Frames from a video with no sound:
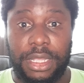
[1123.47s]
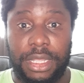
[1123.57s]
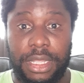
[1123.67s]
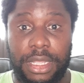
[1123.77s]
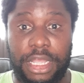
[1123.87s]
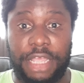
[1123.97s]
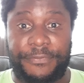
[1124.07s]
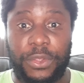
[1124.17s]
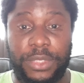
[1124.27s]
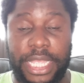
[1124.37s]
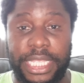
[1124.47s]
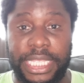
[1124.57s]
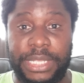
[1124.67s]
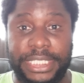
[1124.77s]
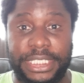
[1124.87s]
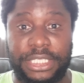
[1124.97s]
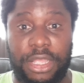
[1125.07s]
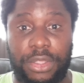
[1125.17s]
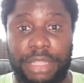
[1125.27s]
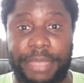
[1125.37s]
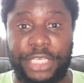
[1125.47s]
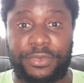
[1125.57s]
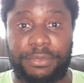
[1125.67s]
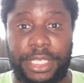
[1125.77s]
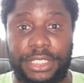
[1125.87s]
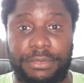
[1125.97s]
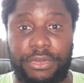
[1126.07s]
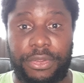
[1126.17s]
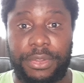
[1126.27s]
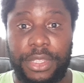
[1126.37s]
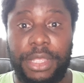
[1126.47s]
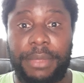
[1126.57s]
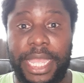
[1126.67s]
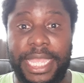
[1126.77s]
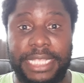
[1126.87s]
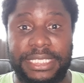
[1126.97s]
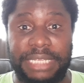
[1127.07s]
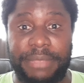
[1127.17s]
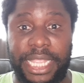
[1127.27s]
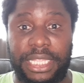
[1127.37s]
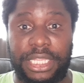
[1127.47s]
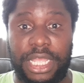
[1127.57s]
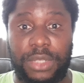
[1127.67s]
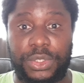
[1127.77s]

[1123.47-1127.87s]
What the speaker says: I feel that he has to start on the bench for me tomorrow. Ainsley Maitland-Niles.